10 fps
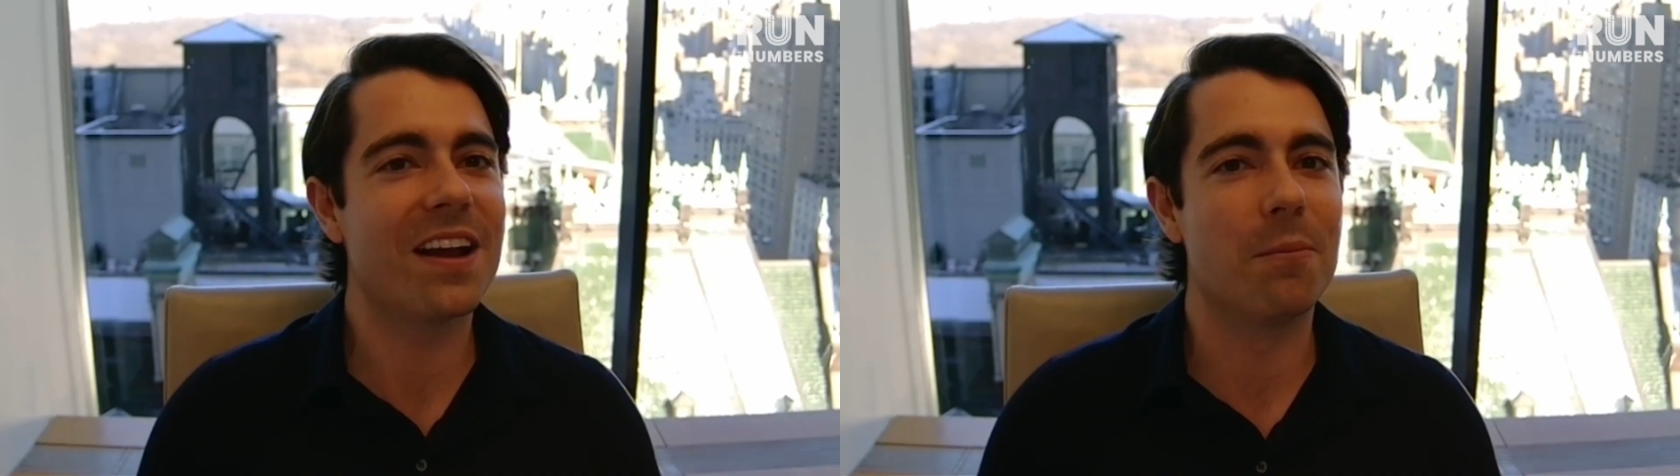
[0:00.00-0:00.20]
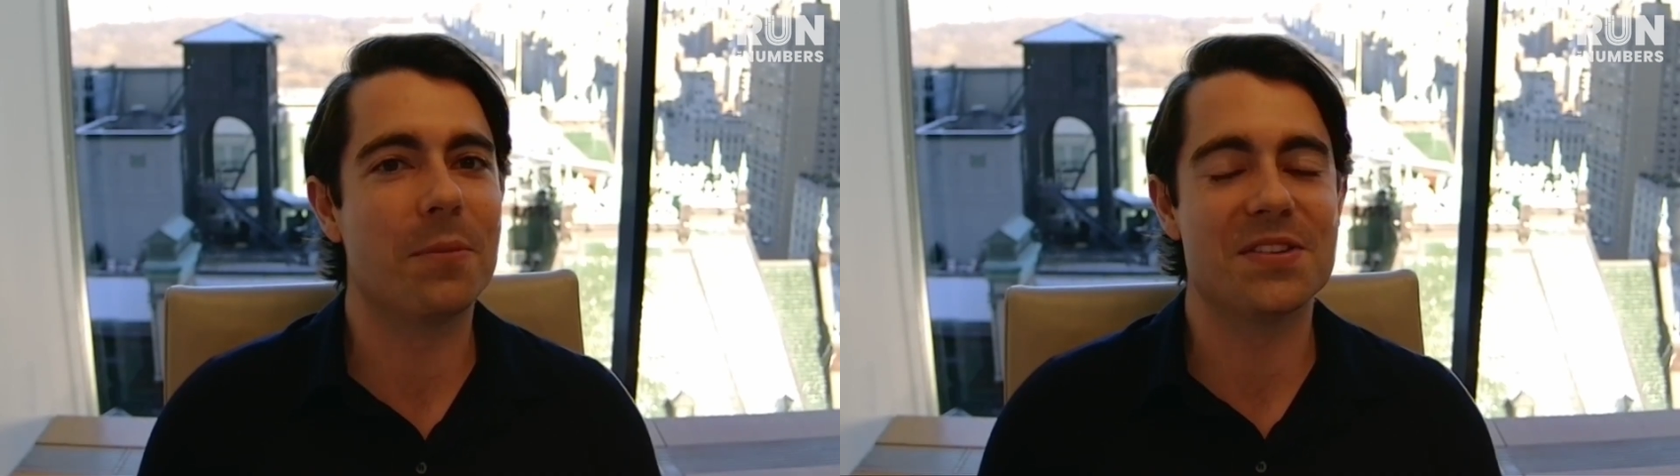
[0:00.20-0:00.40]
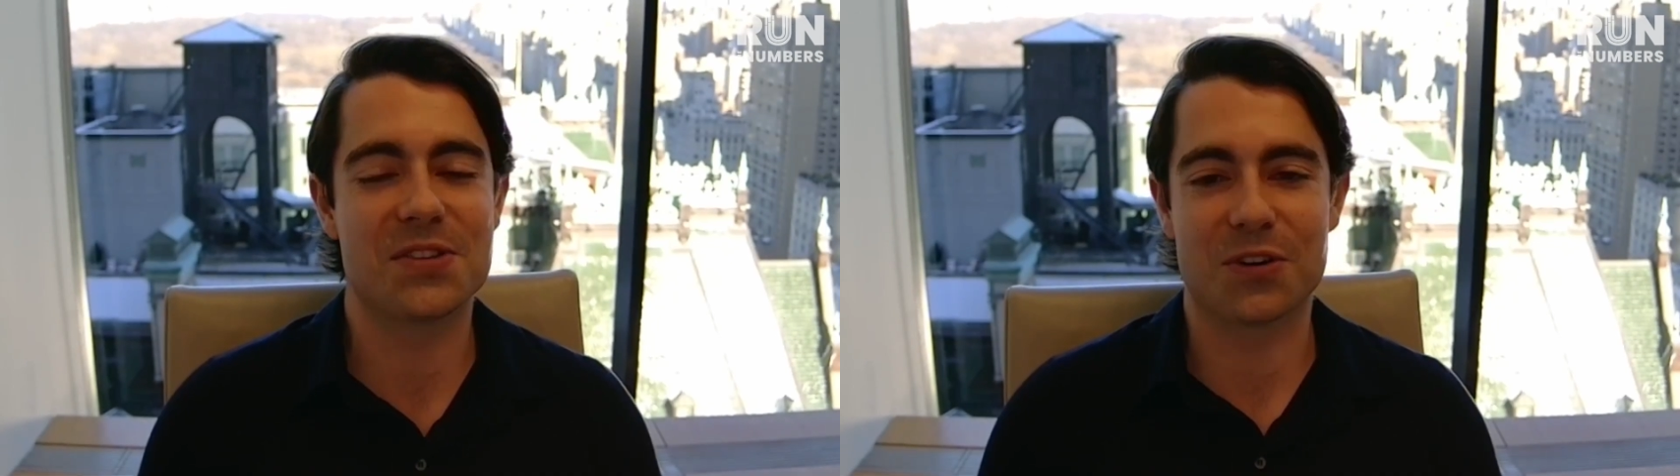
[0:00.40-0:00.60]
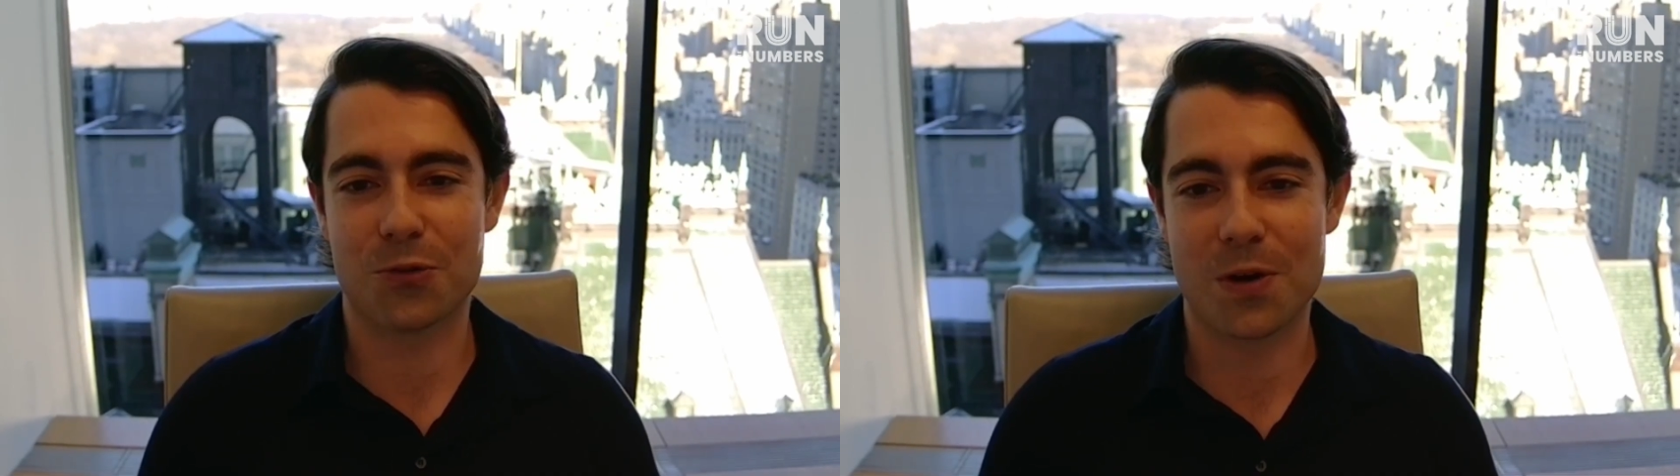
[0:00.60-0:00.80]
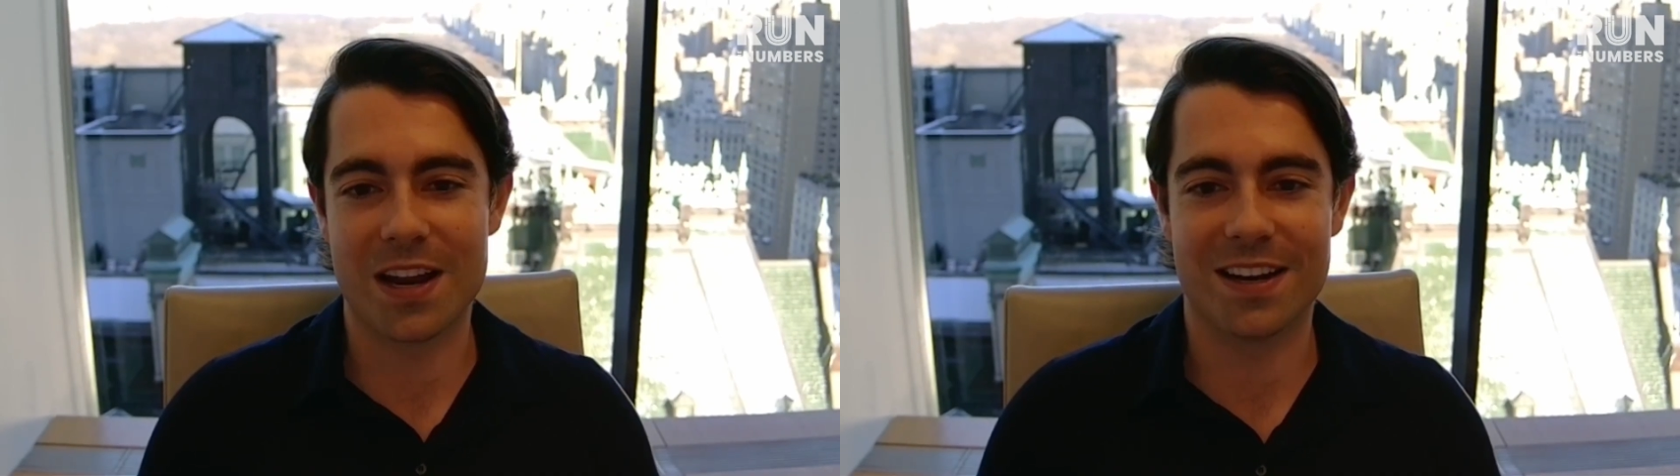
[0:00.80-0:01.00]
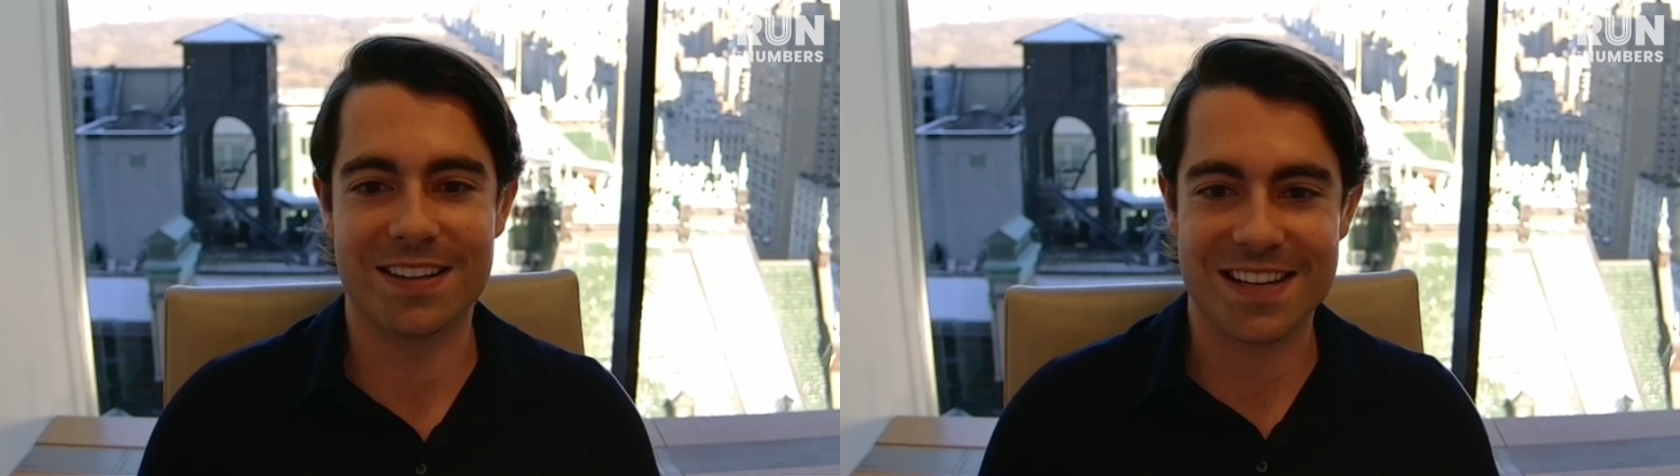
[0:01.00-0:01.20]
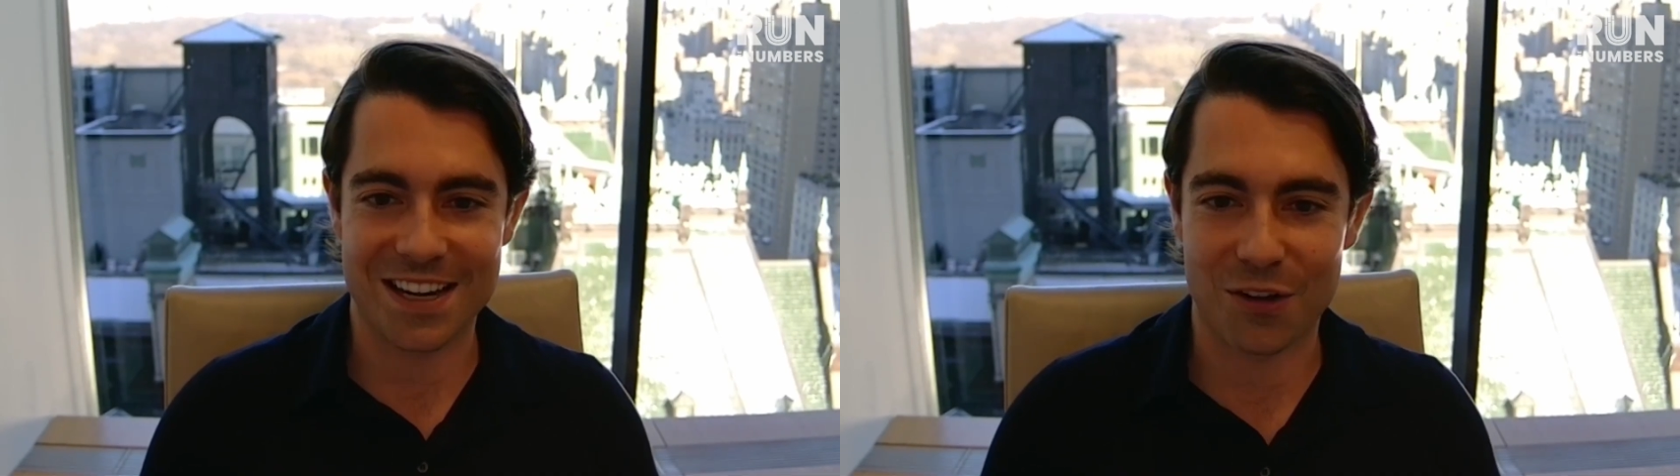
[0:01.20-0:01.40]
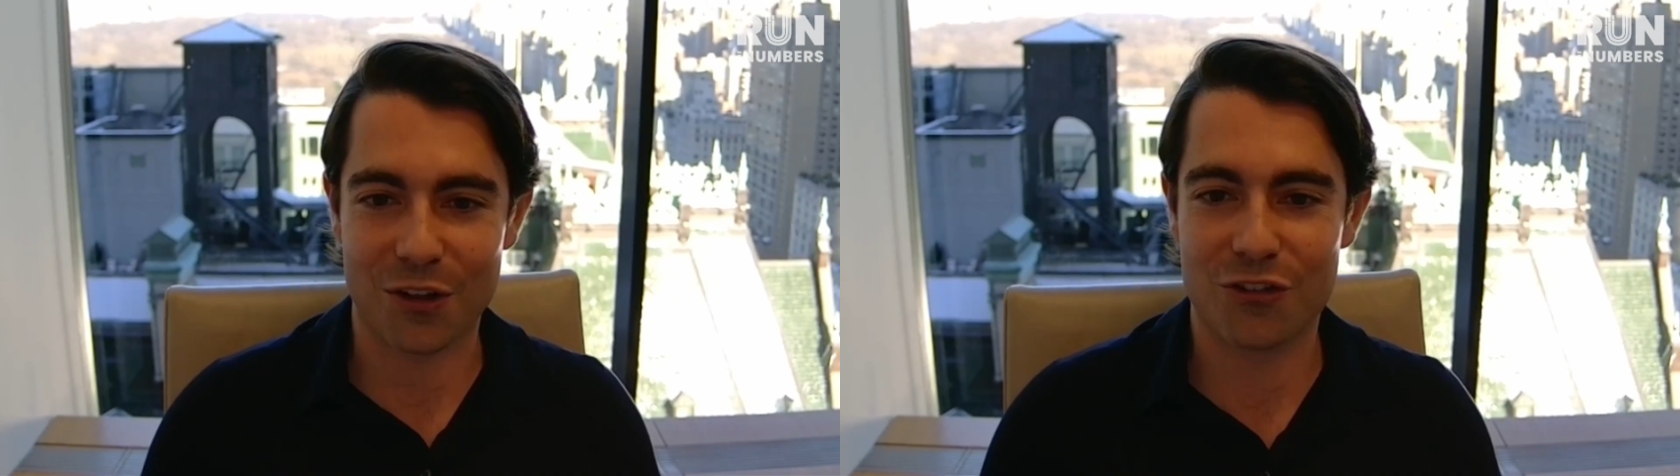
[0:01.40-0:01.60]
companies are created in
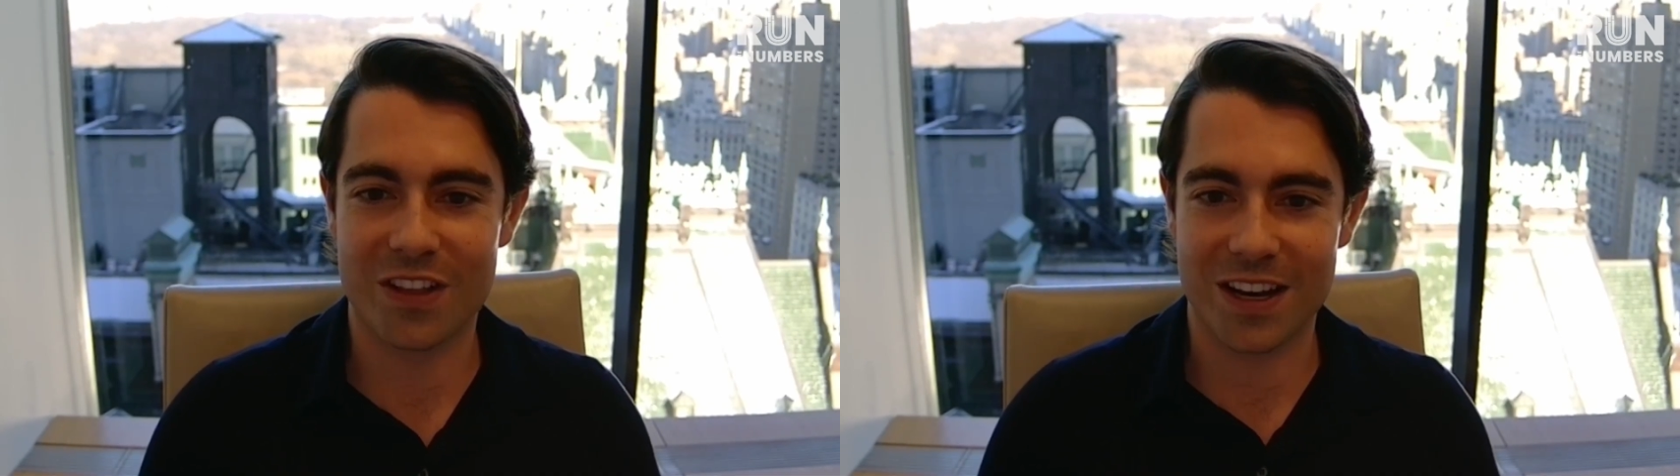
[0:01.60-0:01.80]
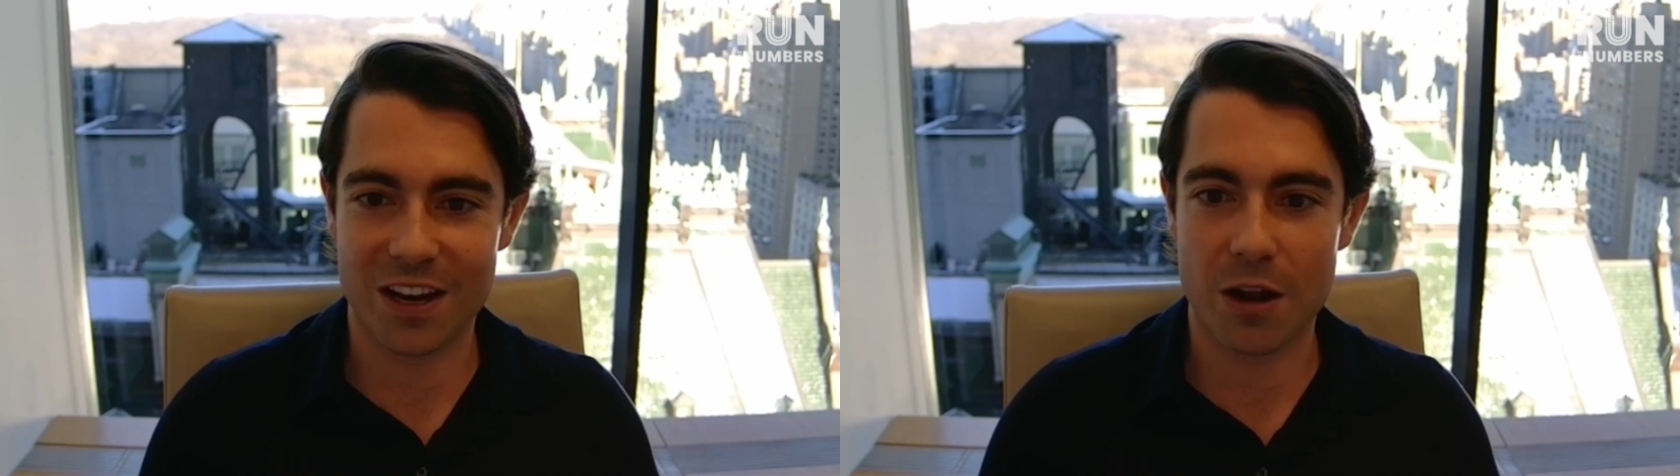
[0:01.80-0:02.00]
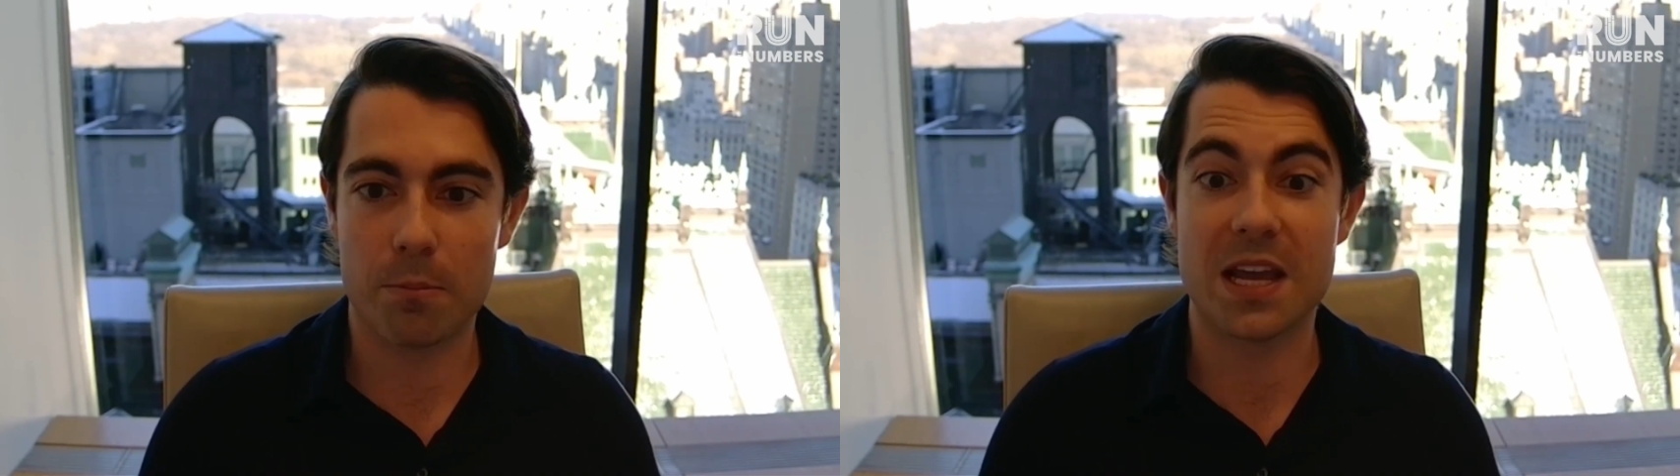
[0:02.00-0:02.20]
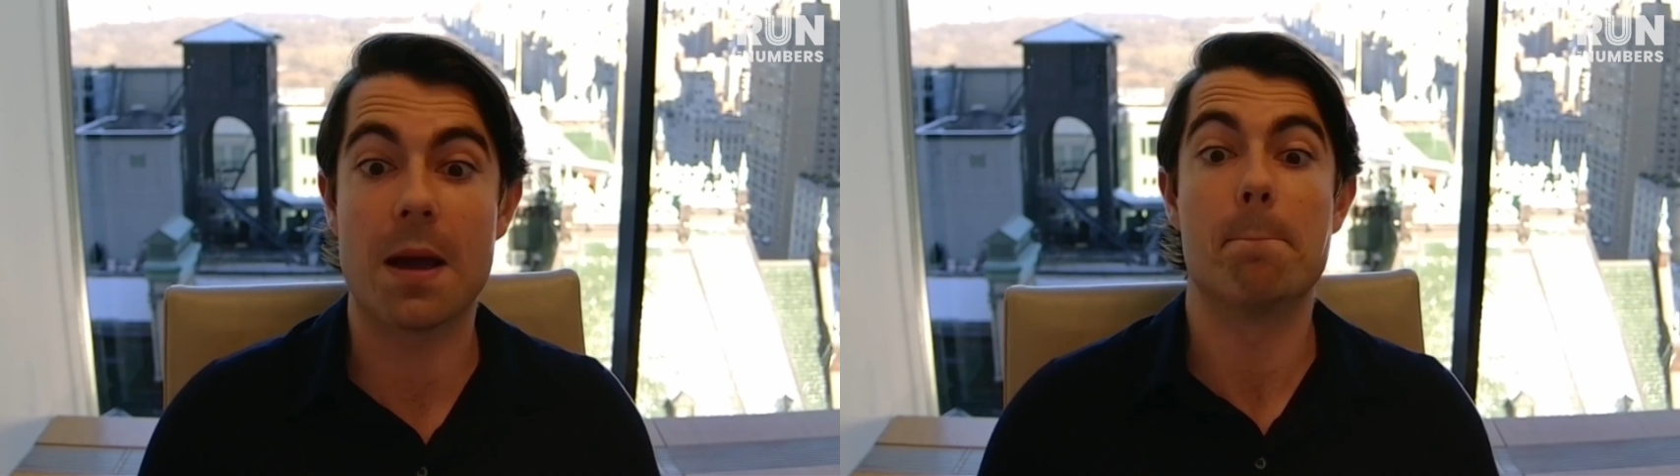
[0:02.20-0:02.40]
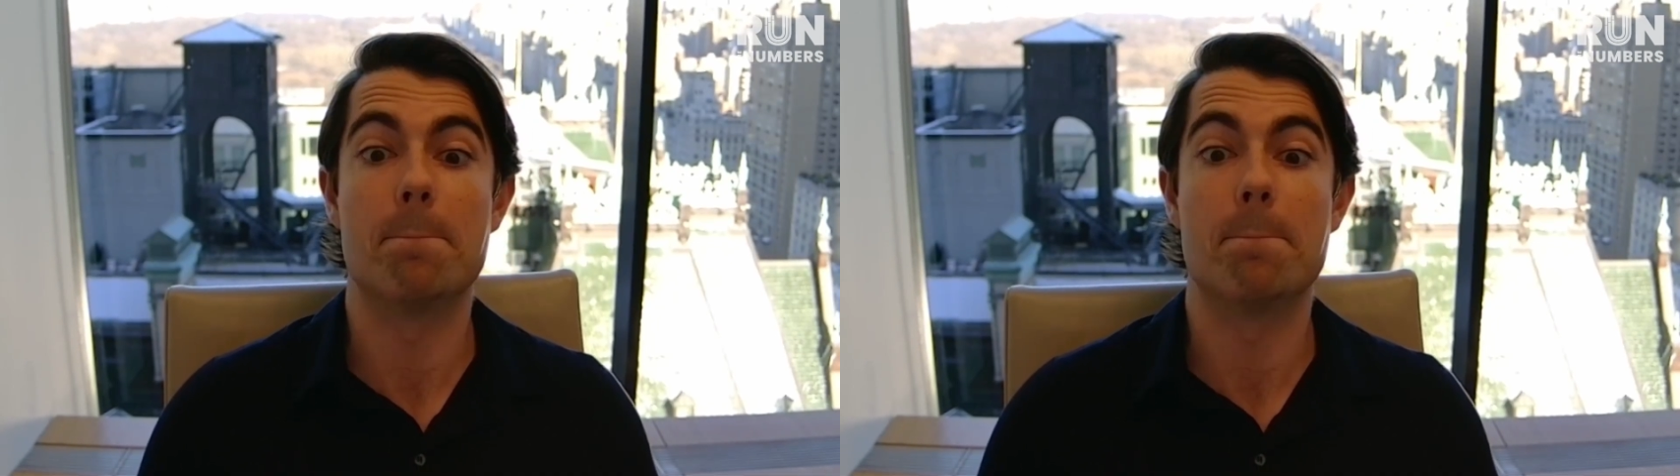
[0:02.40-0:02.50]
technology that end up being